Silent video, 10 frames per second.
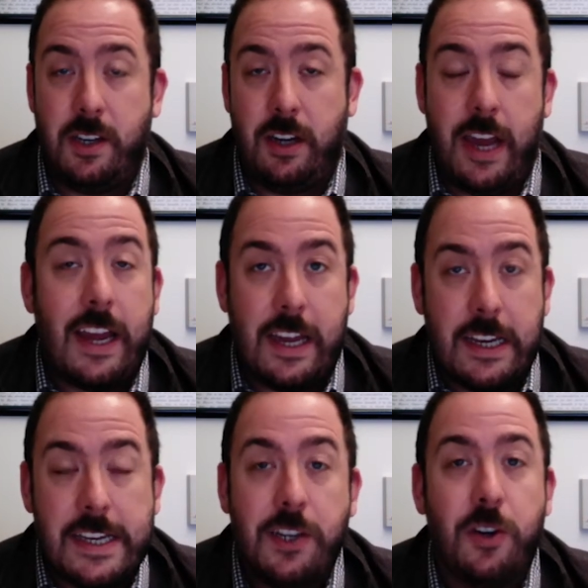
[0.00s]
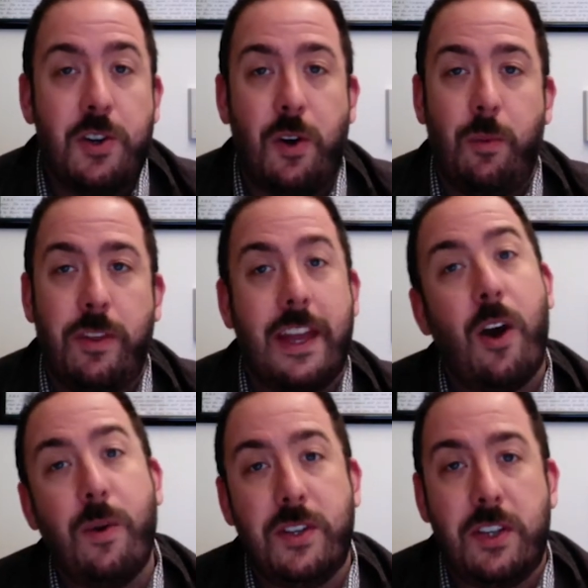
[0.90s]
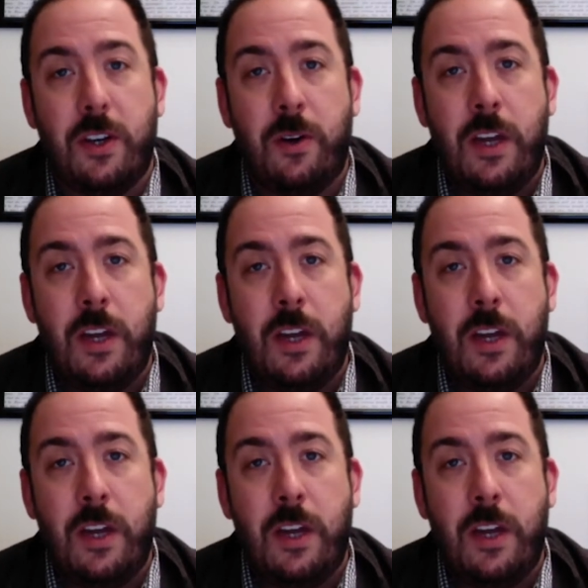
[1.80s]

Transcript: continue doing what they always do,